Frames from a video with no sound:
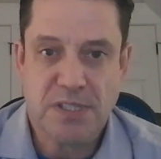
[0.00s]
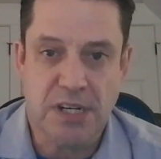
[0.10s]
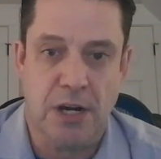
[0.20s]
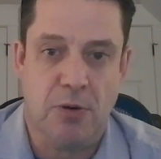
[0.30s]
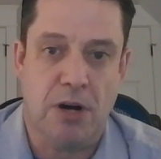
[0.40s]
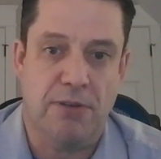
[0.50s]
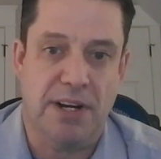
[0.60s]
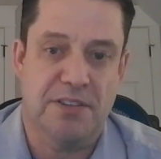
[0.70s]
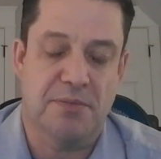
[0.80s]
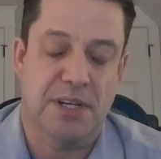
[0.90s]
while
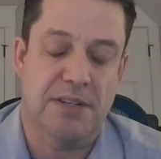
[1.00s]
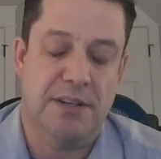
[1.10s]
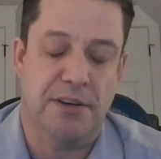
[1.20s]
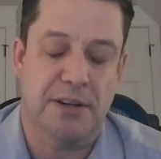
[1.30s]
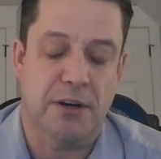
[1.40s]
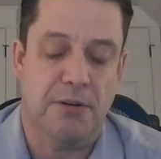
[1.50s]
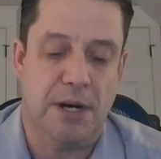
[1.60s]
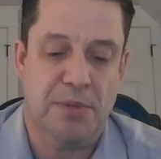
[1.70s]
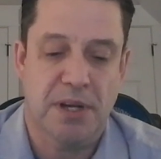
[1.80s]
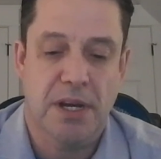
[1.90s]
rates have been continuing to go
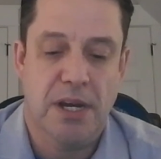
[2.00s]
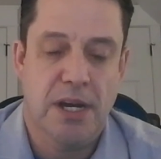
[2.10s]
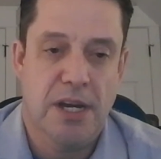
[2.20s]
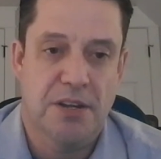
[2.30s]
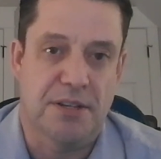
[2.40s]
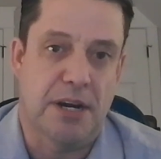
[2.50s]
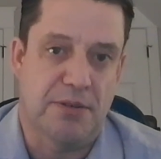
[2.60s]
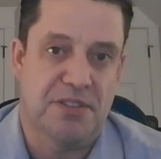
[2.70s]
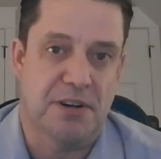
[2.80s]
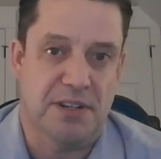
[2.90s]
up. So now we're
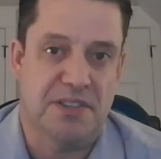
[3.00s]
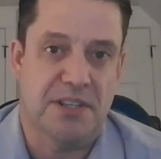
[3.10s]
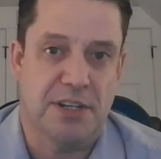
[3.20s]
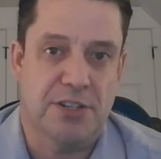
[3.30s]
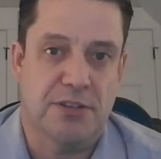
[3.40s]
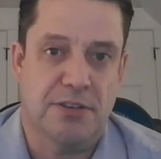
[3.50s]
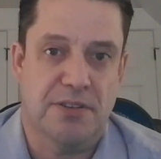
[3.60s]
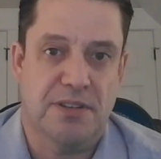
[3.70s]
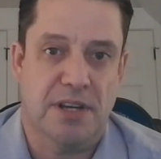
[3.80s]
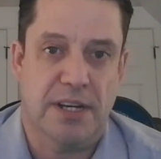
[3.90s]
starting to see
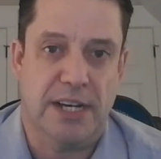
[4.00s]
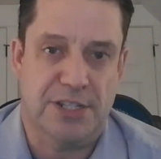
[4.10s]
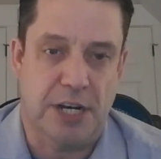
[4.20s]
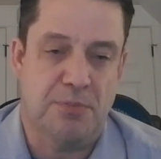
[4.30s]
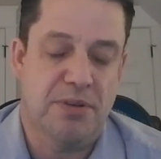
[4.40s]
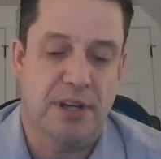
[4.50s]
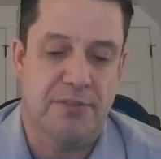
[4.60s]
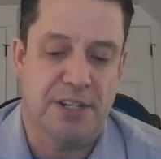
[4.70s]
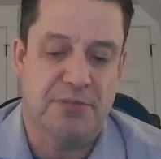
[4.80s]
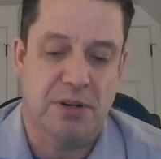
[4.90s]
insurers catch up and
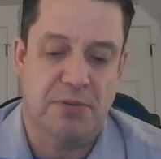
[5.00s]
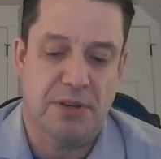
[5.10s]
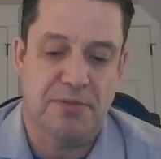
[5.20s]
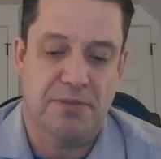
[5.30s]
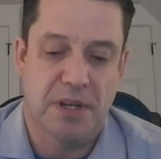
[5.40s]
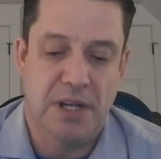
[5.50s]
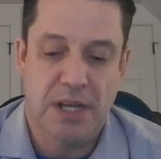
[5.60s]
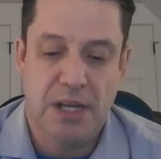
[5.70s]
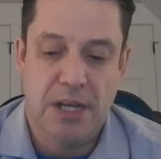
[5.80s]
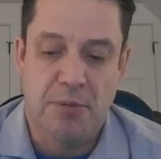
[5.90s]
reach what we've
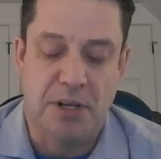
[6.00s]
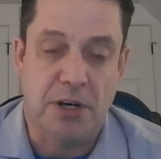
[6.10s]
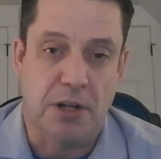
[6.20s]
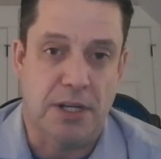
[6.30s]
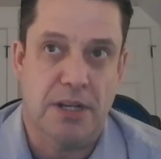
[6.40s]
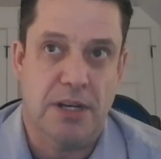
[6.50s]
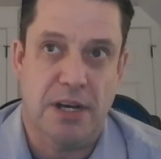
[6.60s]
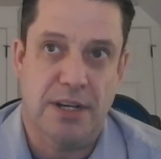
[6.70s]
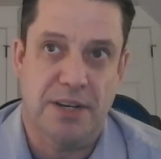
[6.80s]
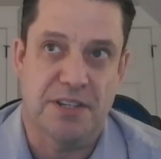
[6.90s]
been calling,
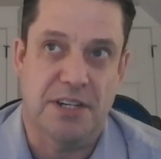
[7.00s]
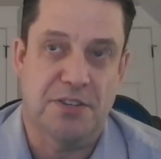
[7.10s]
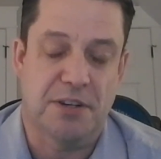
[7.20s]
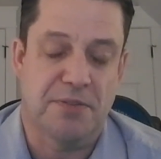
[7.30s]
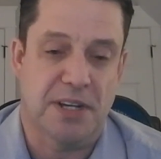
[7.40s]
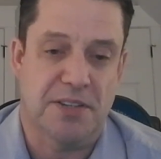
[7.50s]
as an industry for the last